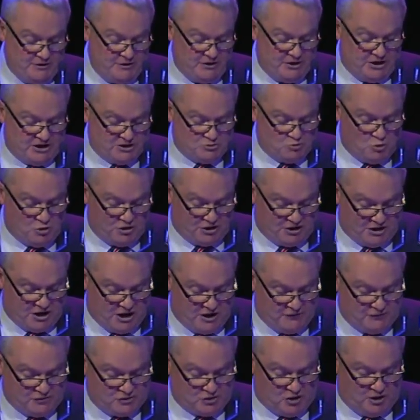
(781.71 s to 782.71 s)
because I
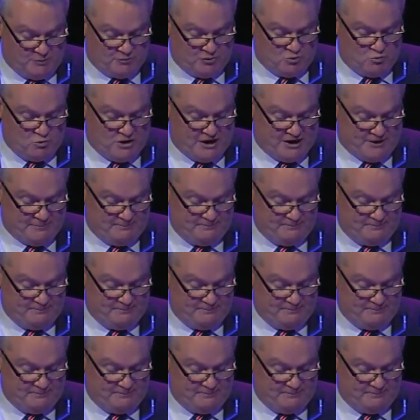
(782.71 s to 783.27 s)
know that